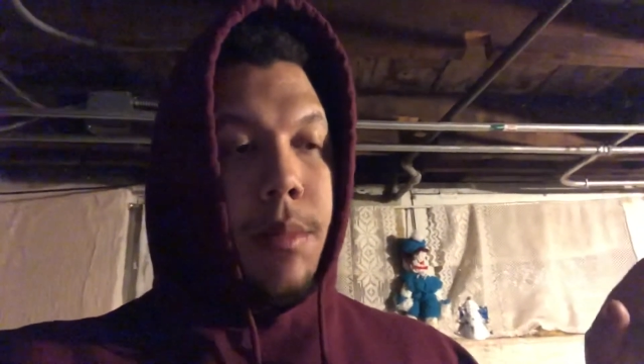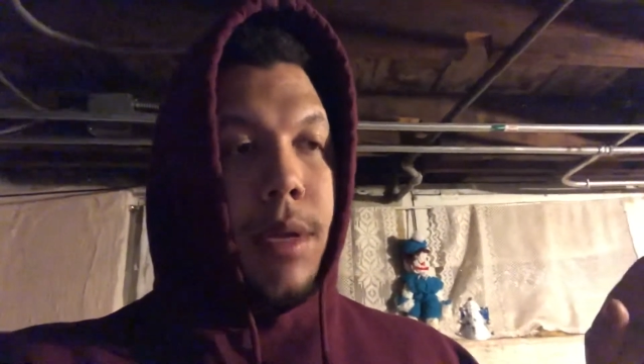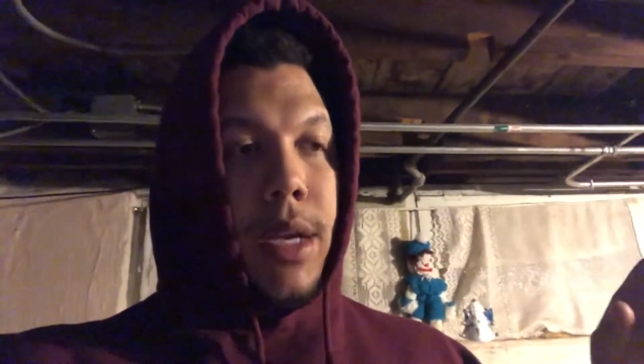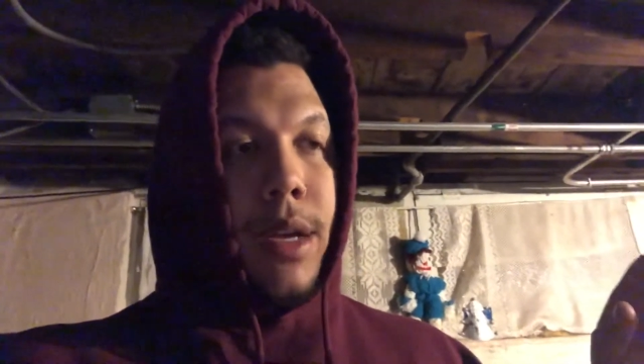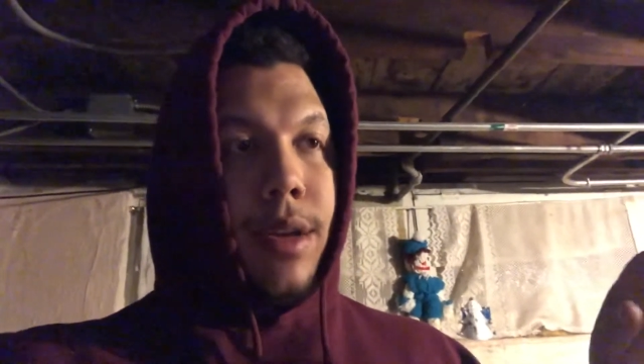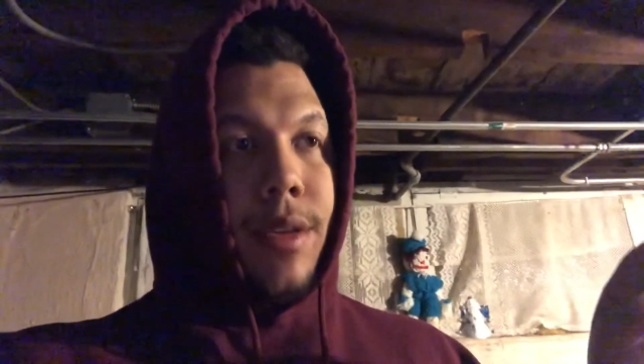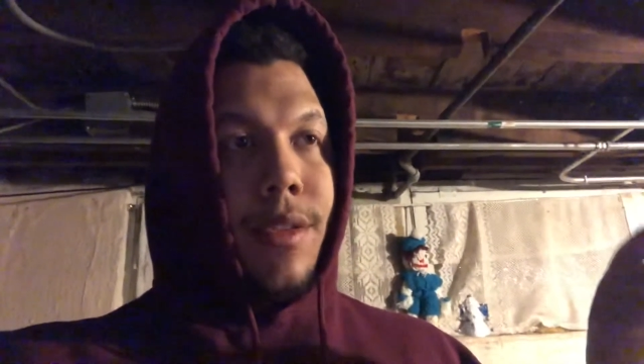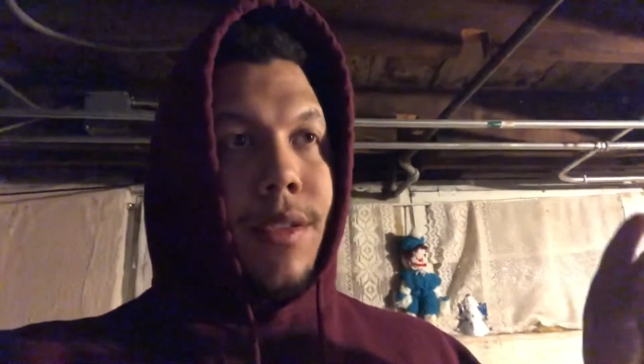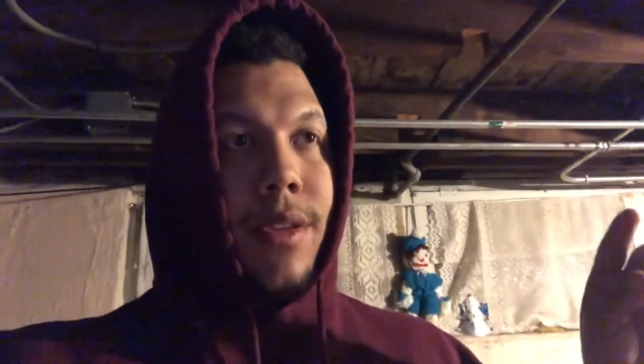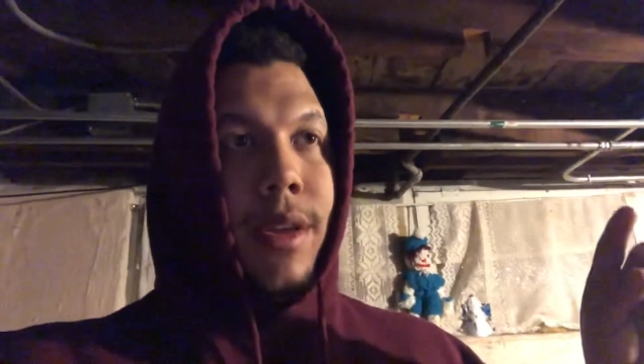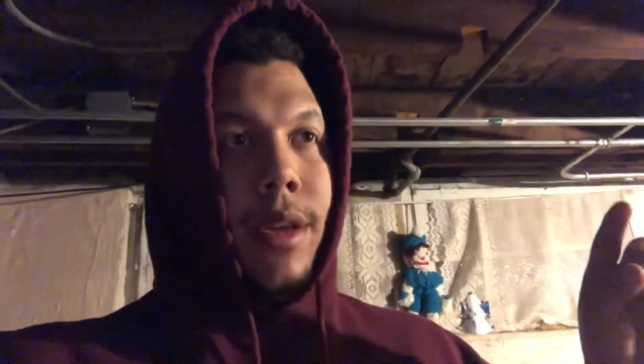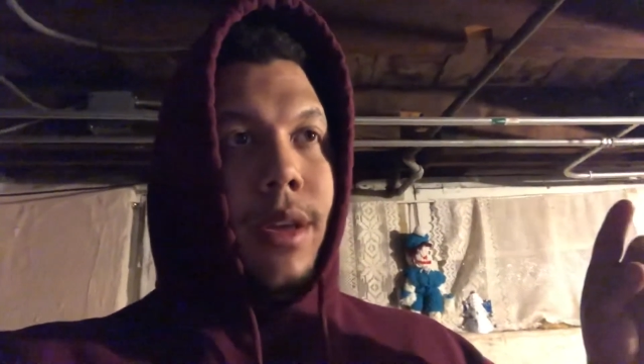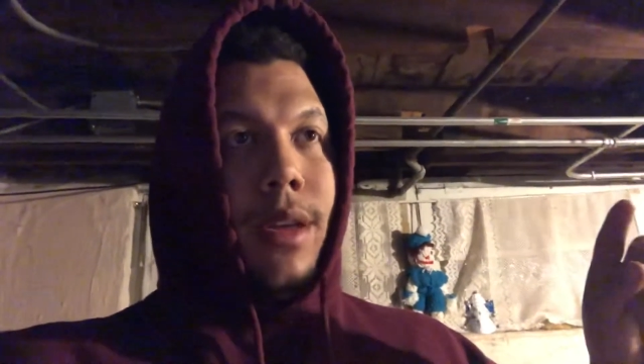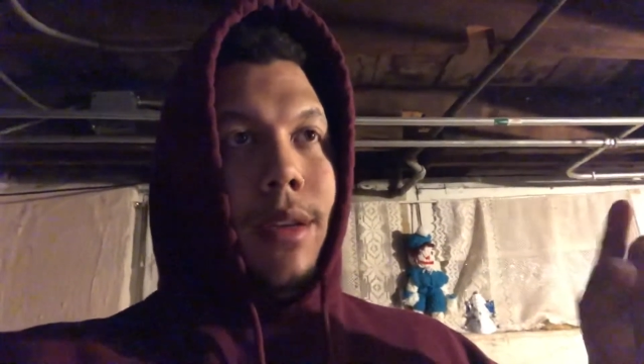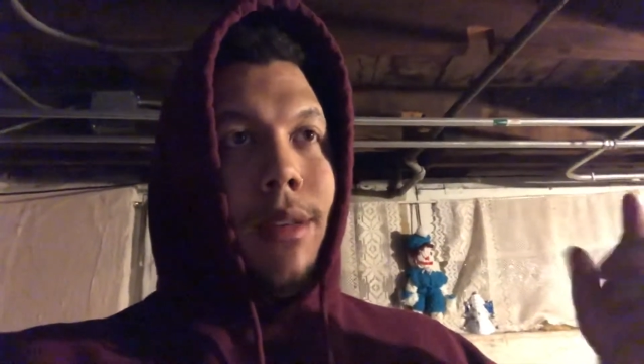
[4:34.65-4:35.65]
because
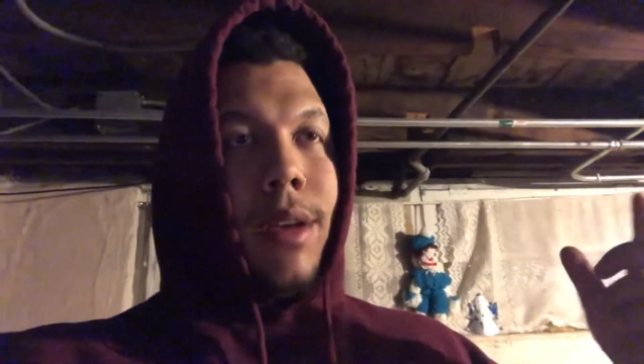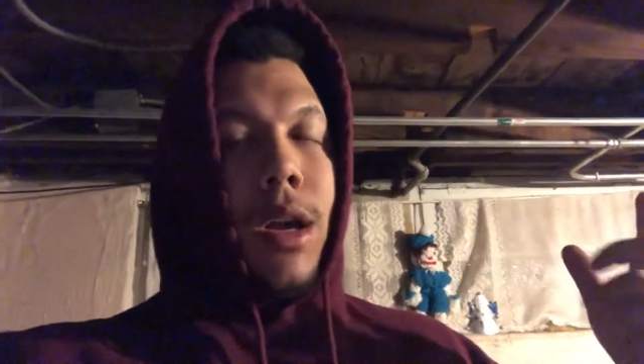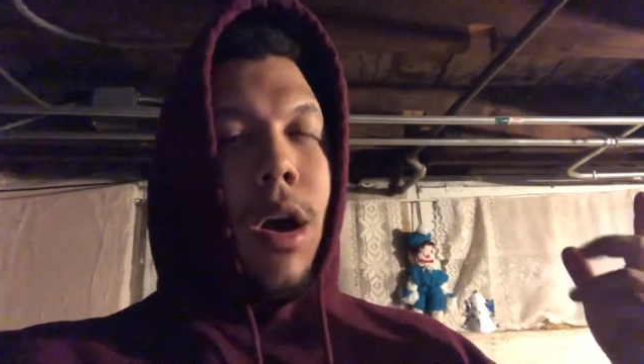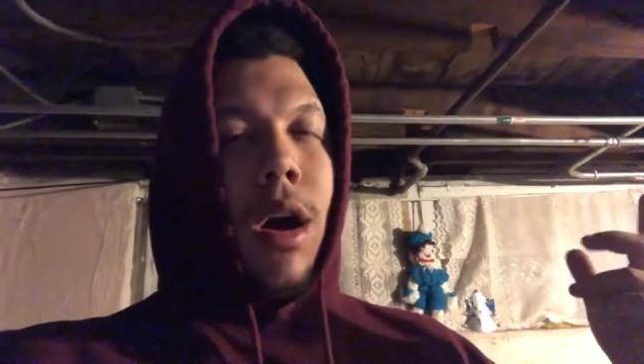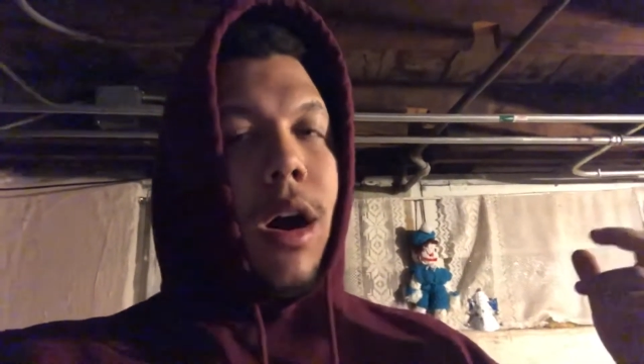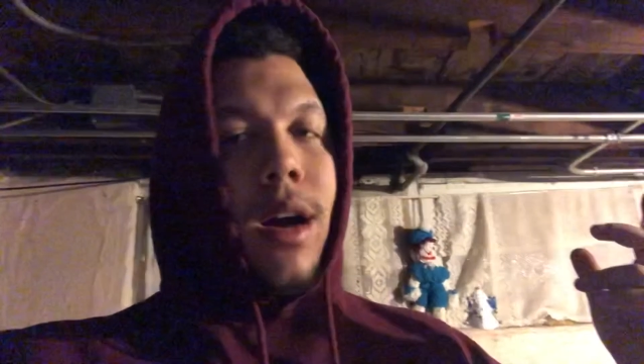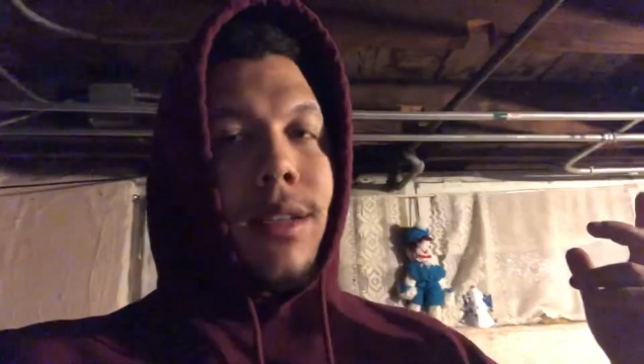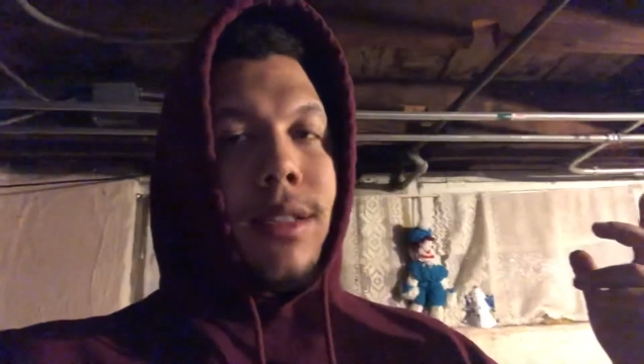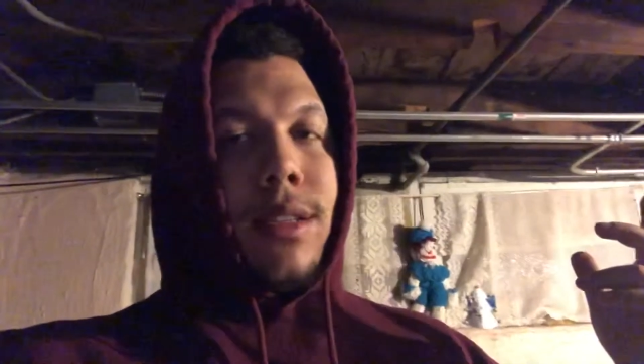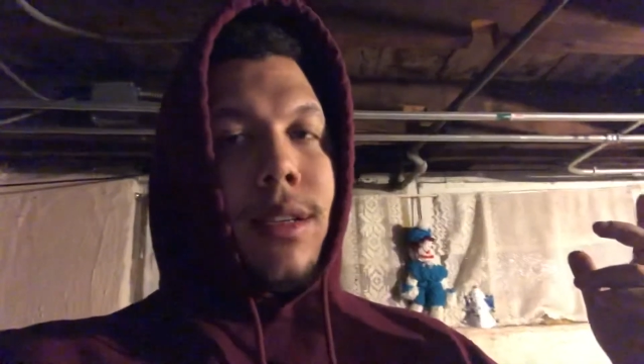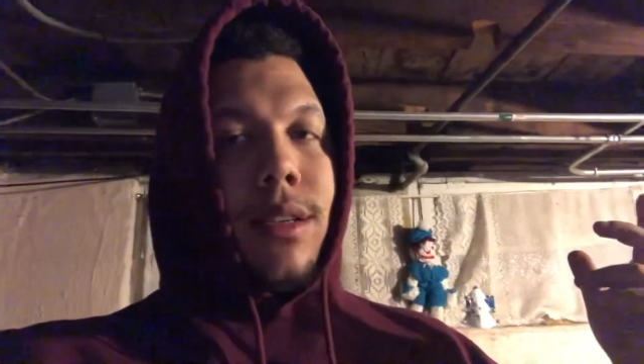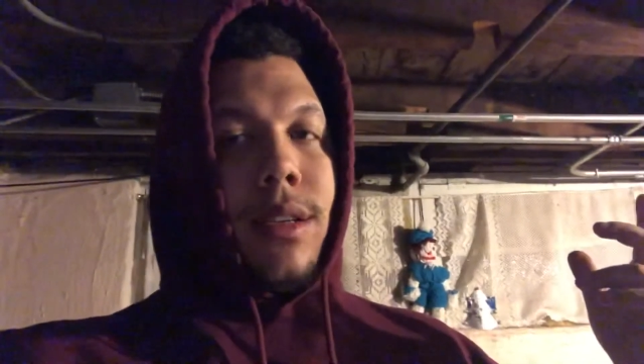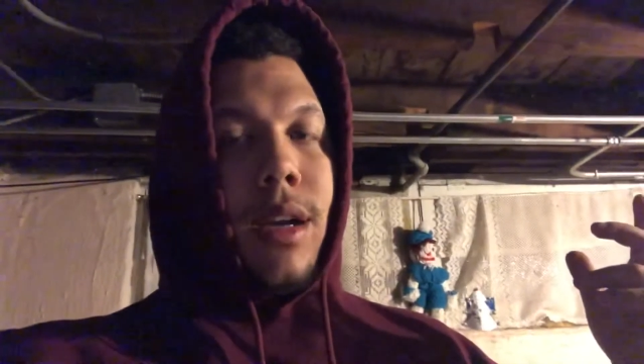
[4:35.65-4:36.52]
cost.